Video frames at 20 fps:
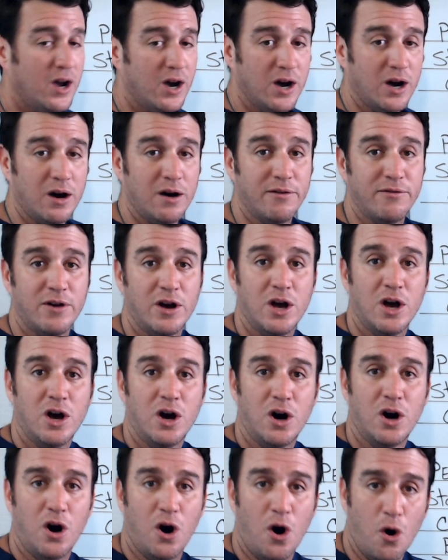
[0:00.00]
of
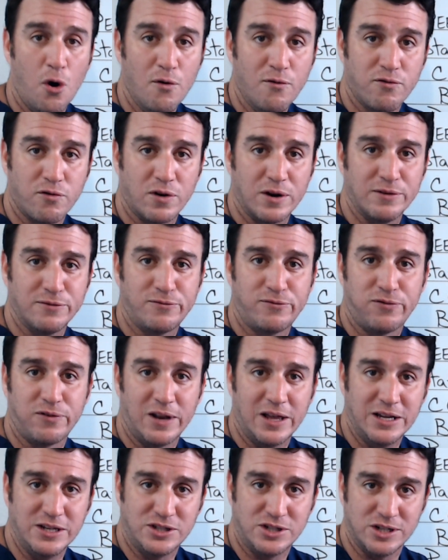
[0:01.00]

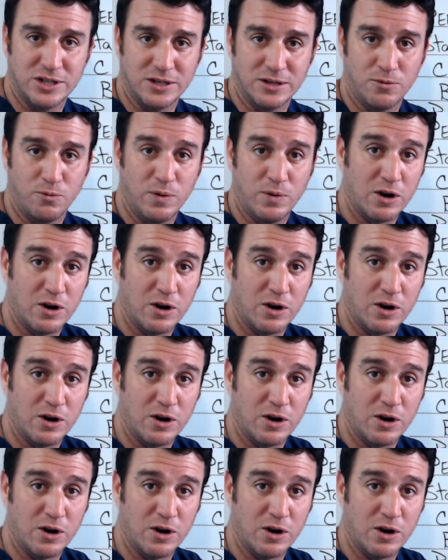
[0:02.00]
overinflation.